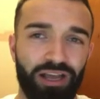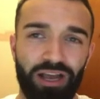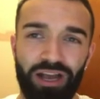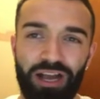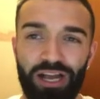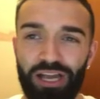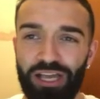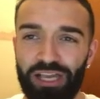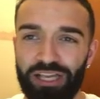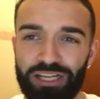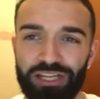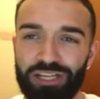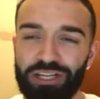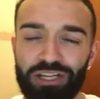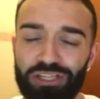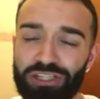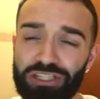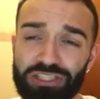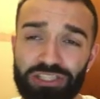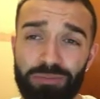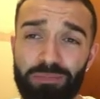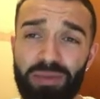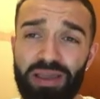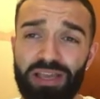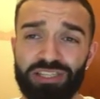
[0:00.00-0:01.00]
Uh, it,
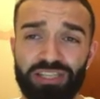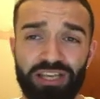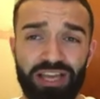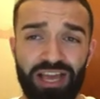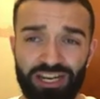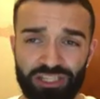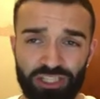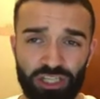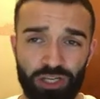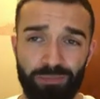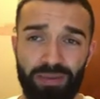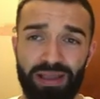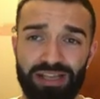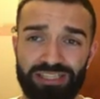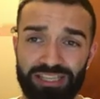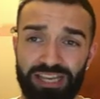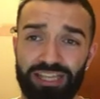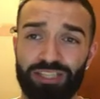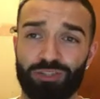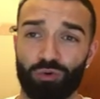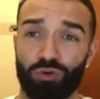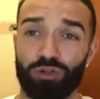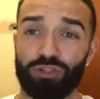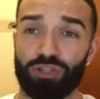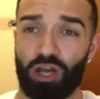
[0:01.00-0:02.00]
it's just amazing. It actually makes
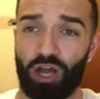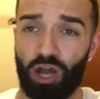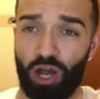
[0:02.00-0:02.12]
Lightsworn